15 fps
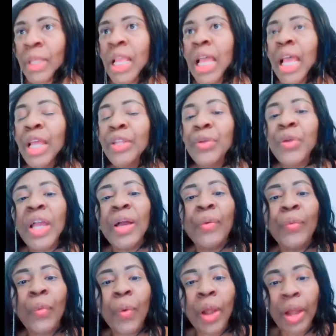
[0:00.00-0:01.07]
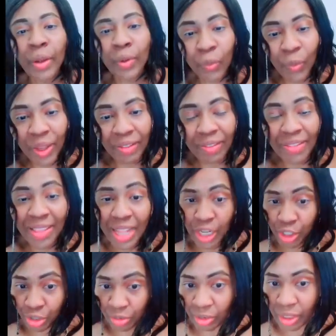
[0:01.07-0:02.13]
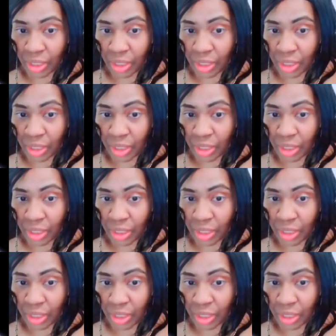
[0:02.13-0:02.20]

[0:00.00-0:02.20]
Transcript: and you can work with natural